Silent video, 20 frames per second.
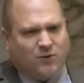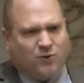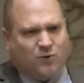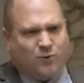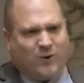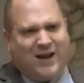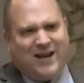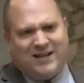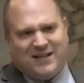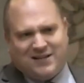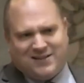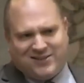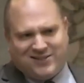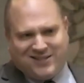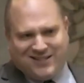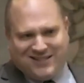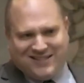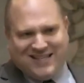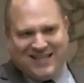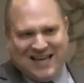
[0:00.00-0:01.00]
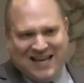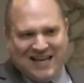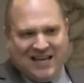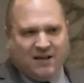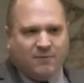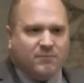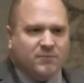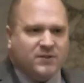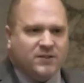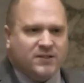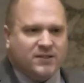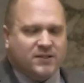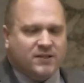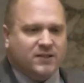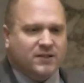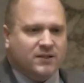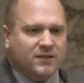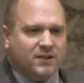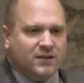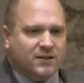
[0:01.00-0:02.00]
greatest
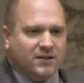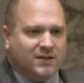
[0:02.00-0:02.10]
teams,